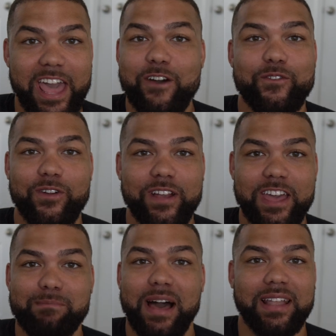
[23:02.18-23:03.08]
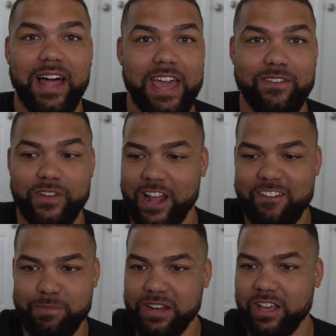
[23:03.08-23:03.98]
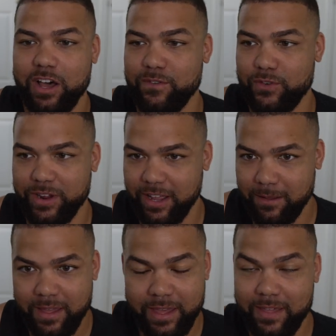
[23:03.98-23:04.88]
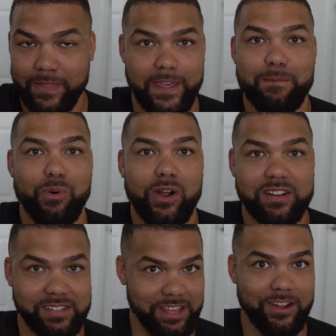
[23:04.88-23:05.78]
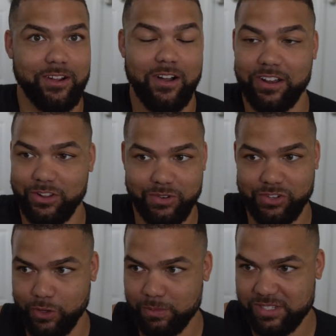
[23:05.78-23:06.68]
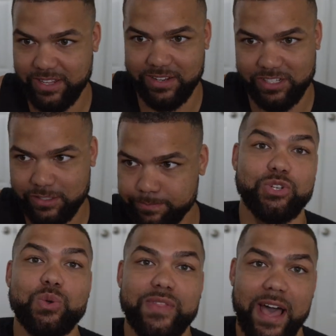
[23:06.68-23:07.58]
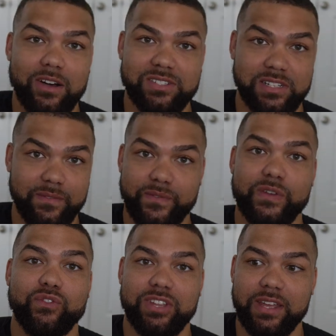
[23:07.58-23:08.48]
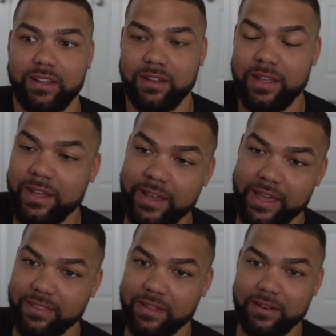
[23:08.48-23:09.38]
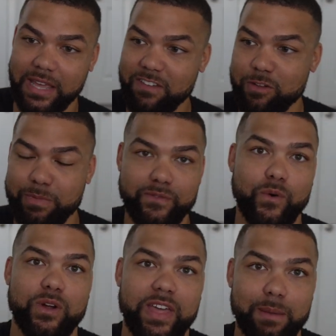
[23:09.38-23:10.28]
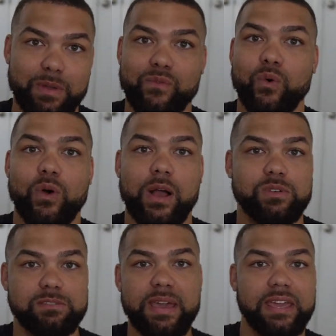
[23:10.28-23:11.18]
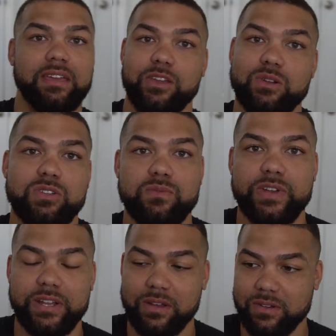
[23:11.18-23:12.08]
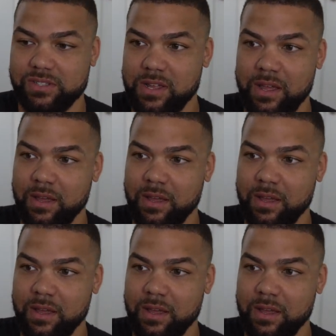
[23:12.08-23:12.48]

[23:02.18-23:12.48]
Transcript: ever in my life. And I've been covering theme parks here on YouTube since two thousand fifteen. And then even before that, before I was making YouTube videos,